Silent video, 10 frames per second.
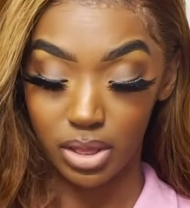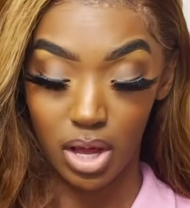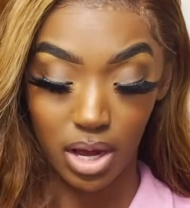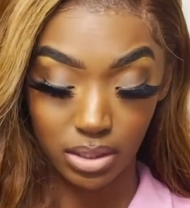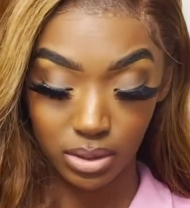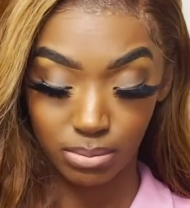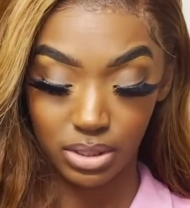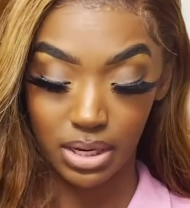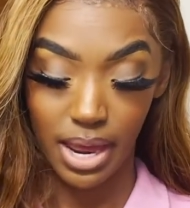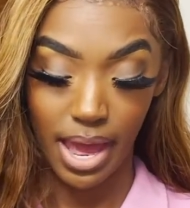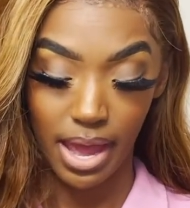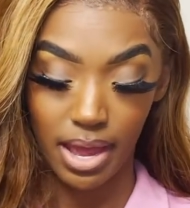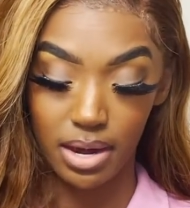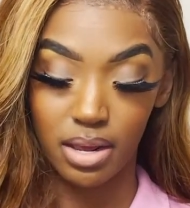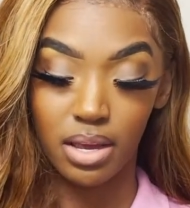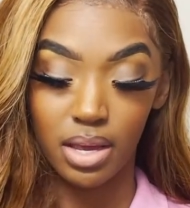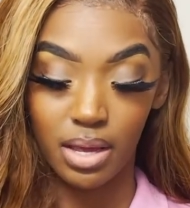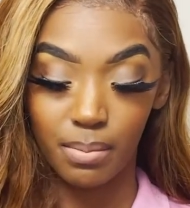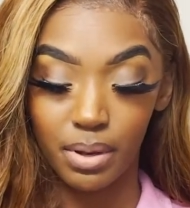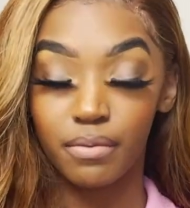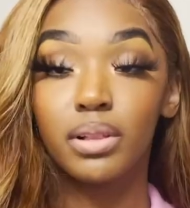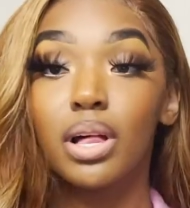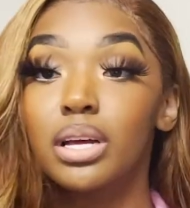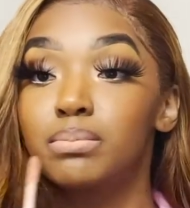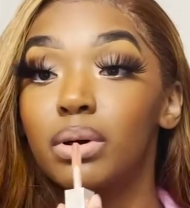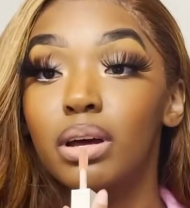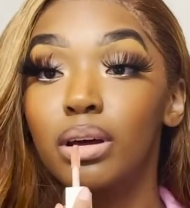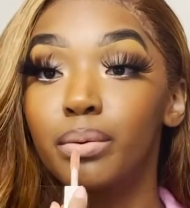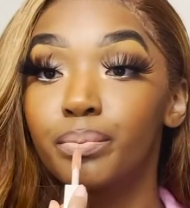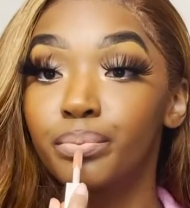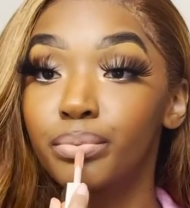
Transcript: gloss, so I'm just gonna add a bit of gloss balm.